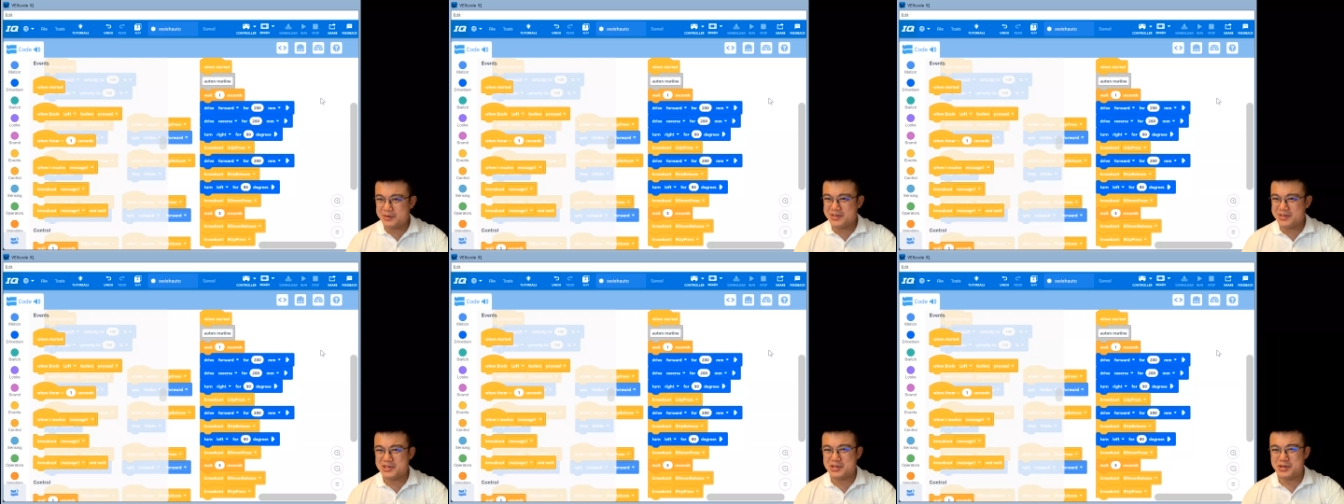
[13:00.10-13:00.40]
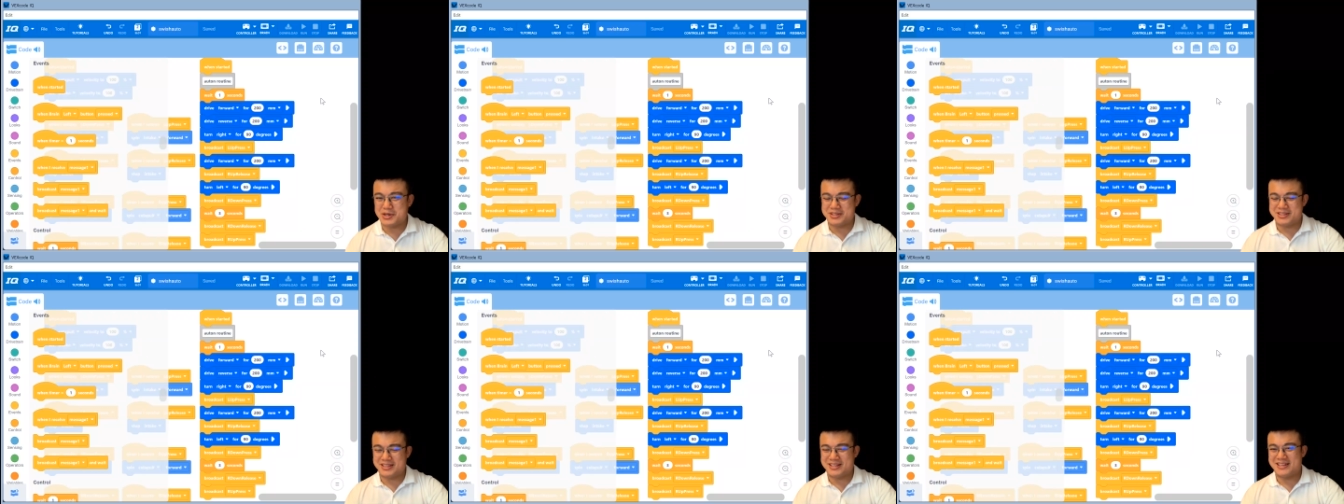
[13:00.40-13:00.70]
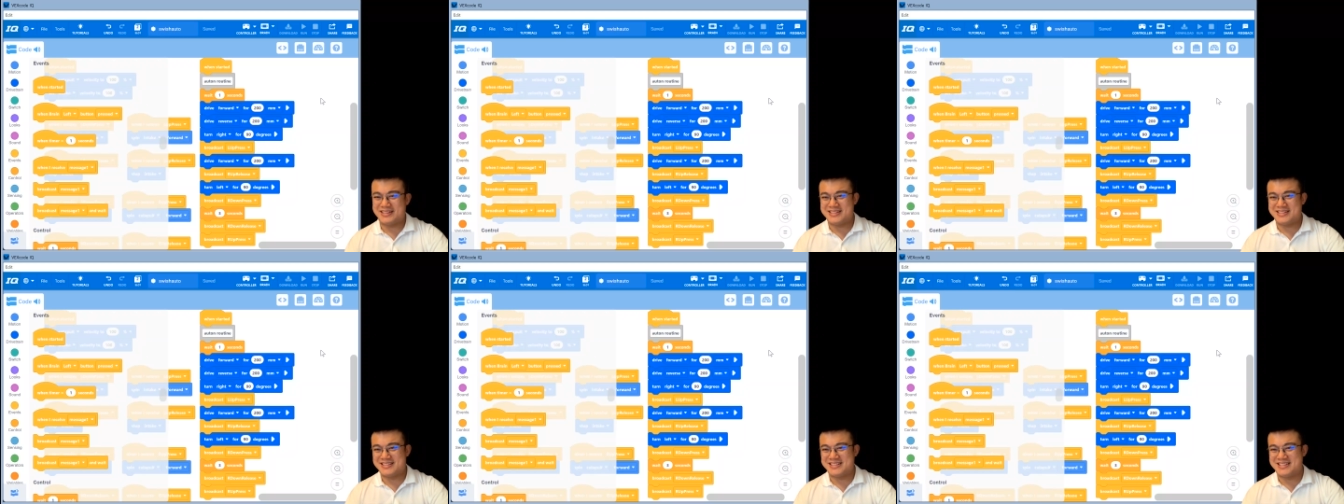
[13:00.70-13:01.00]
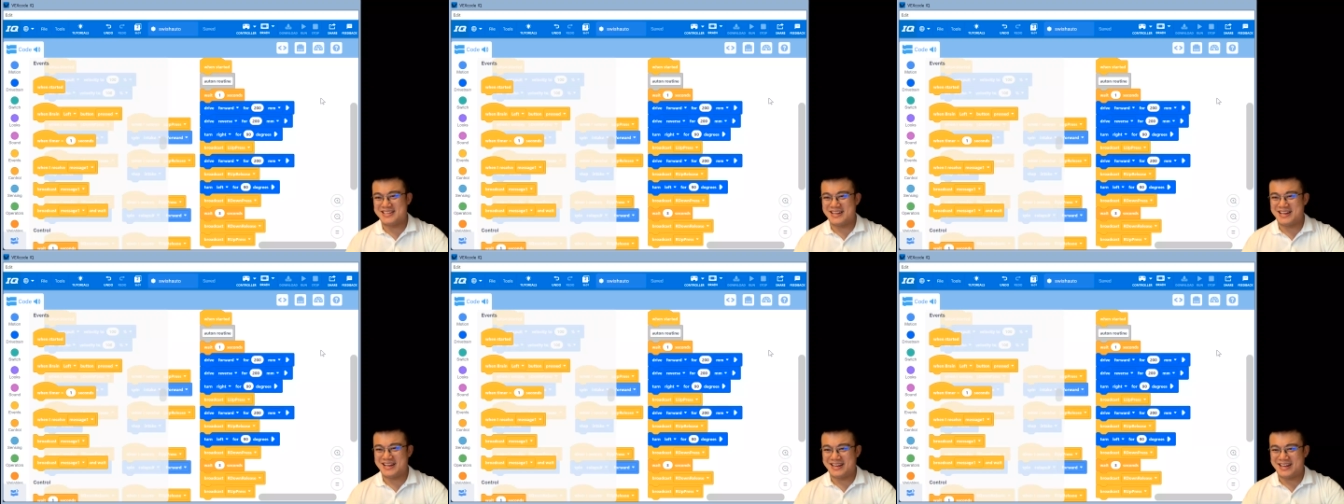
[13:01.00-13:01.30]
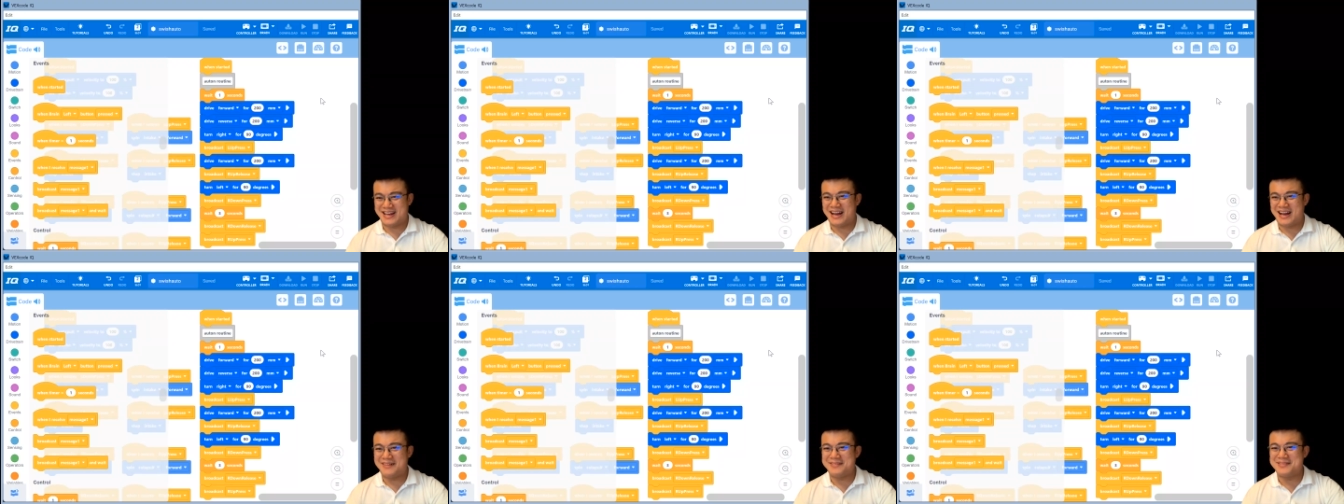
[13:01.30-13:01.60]
you enjoyed the lesson
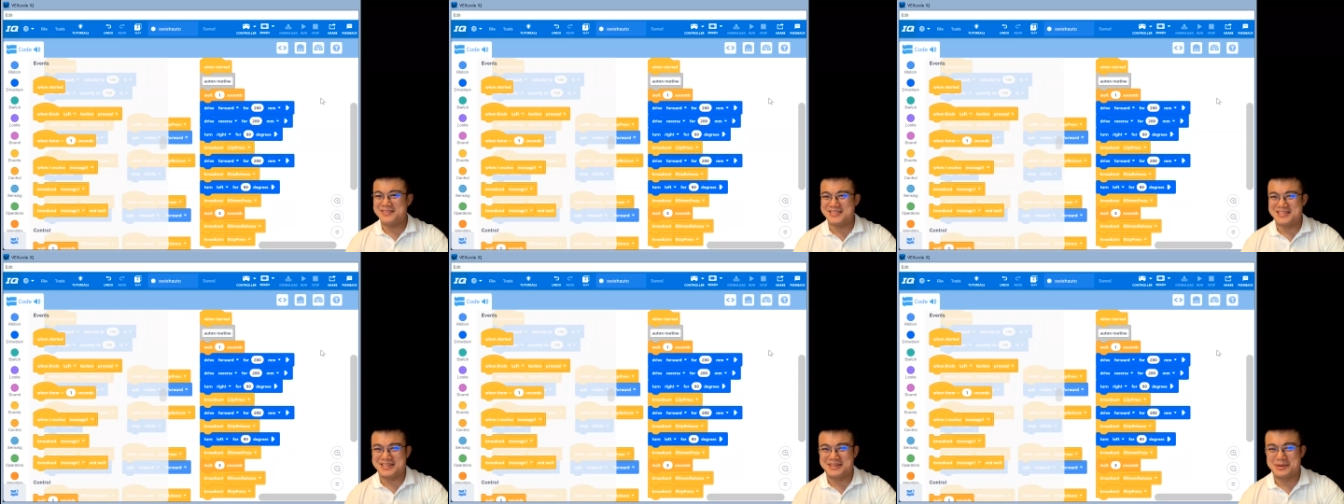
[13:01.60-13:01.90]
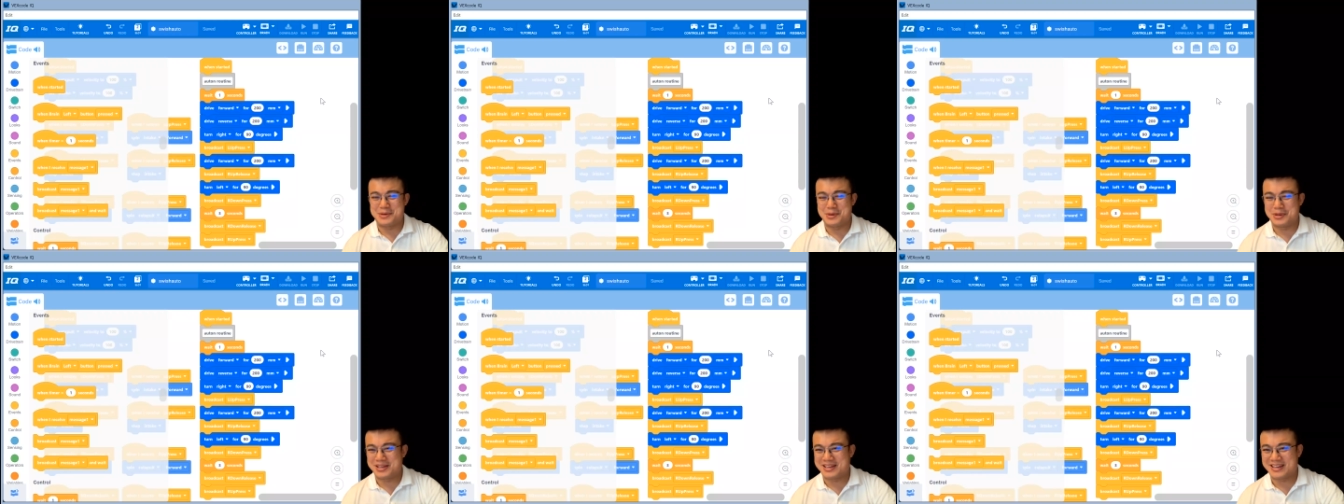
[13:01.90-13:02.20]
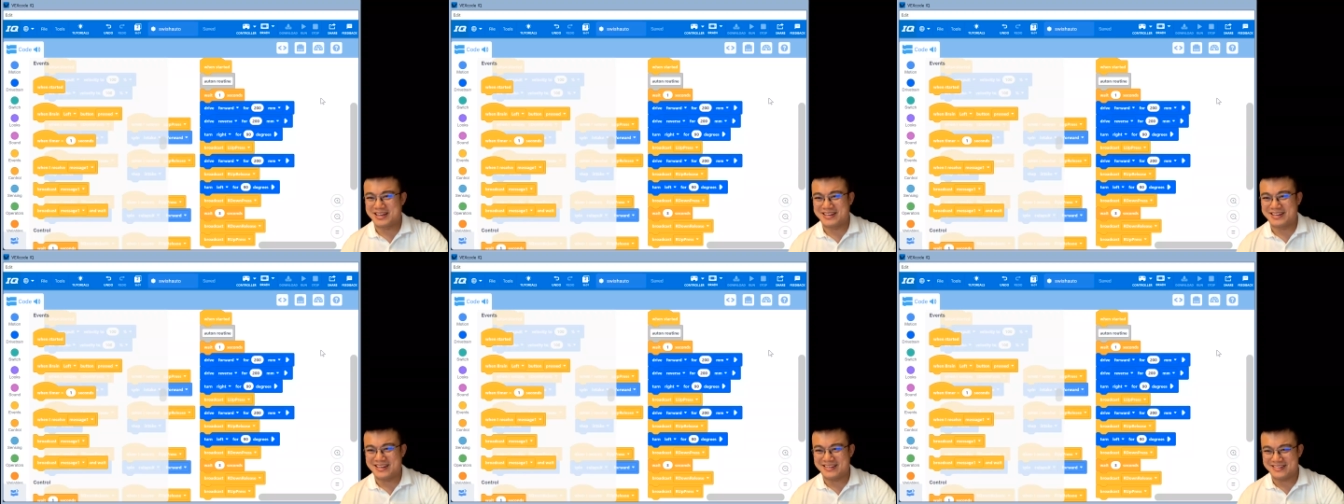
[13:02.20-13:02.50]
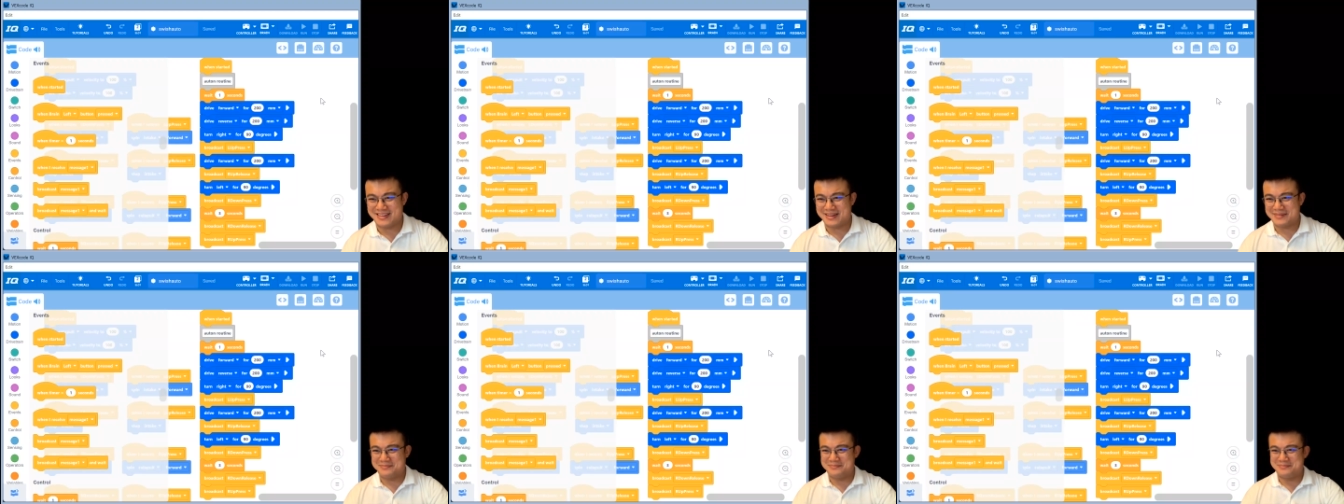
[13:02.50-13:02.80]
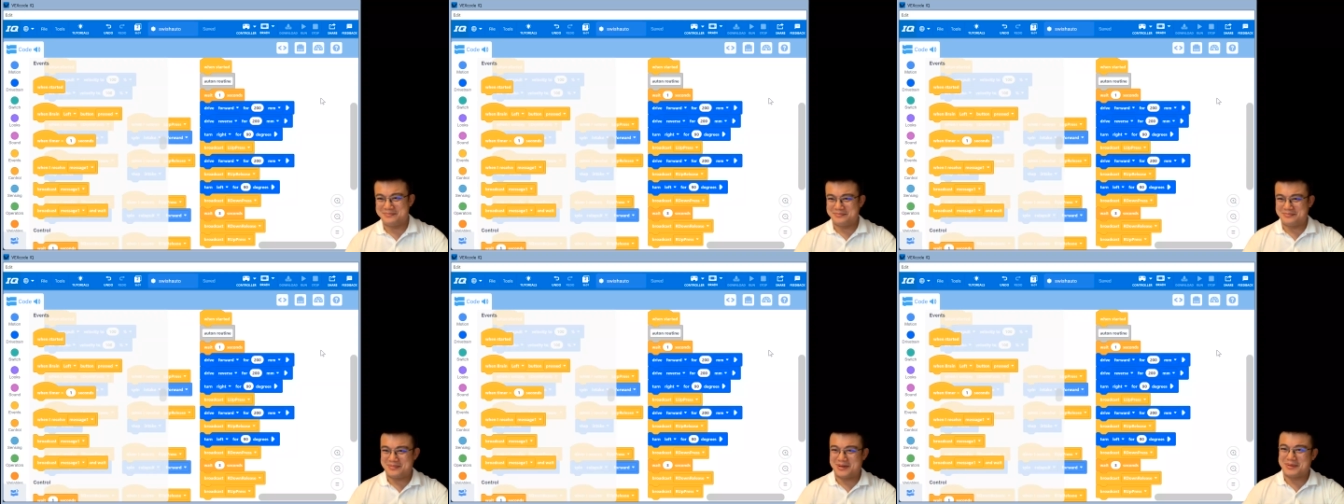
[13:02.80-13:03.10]
today. I will see you all again next time.
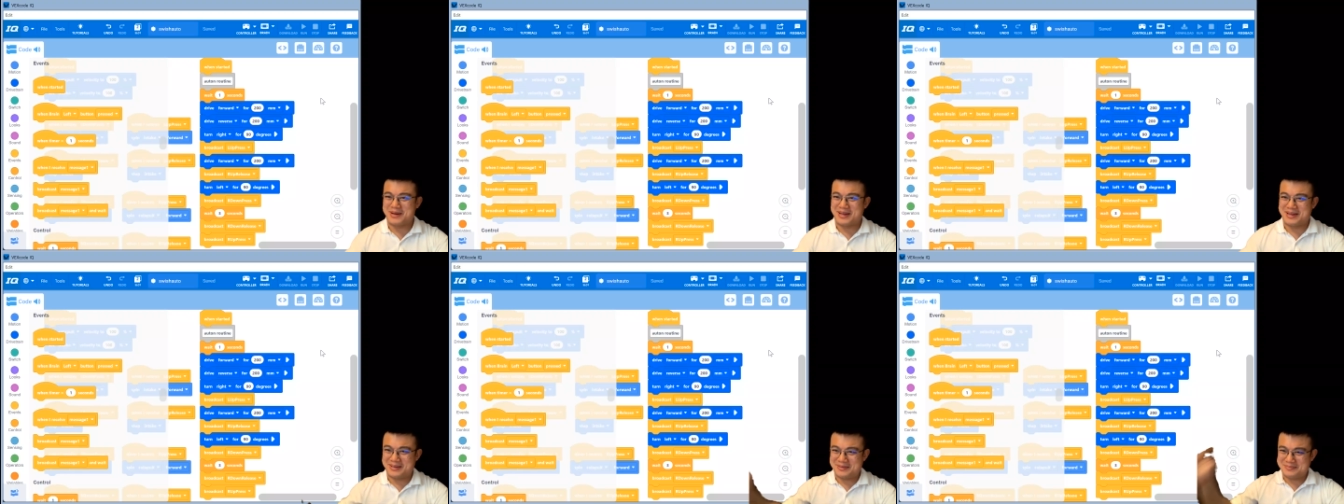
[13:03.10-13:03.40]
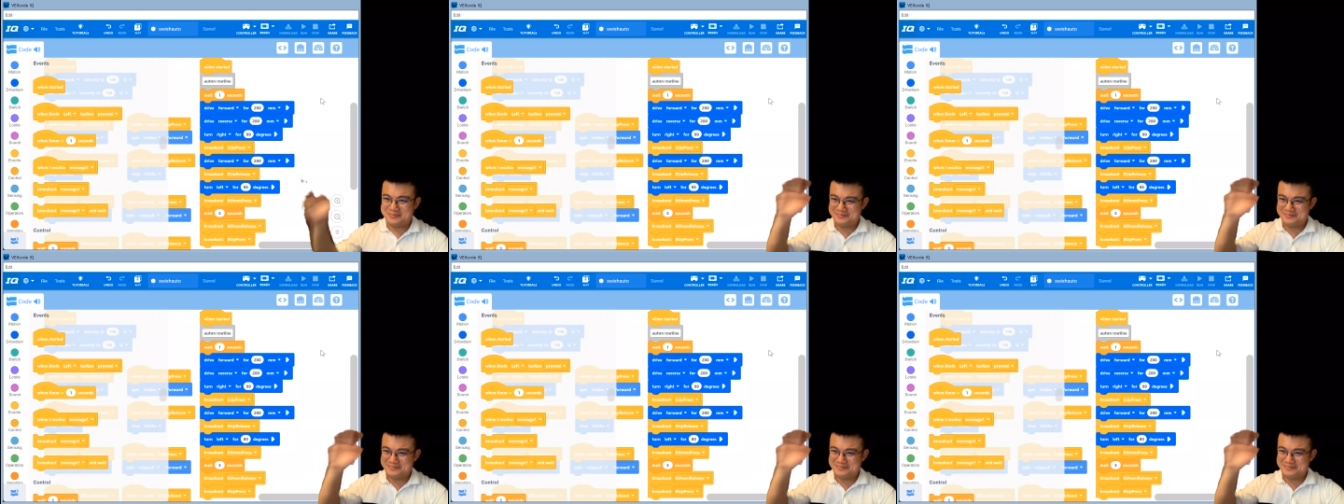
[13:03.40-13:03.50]
Bye bye.